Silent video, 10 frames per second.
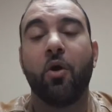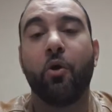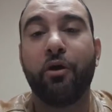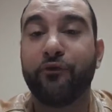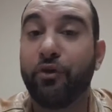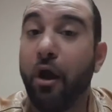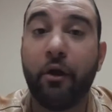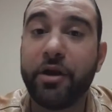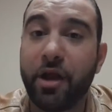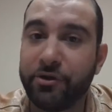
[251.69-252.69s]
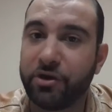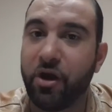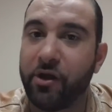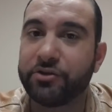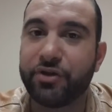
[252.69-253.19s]
or if you're already under
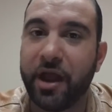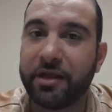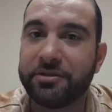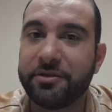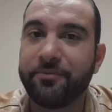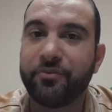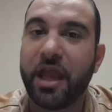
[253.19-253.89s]
contract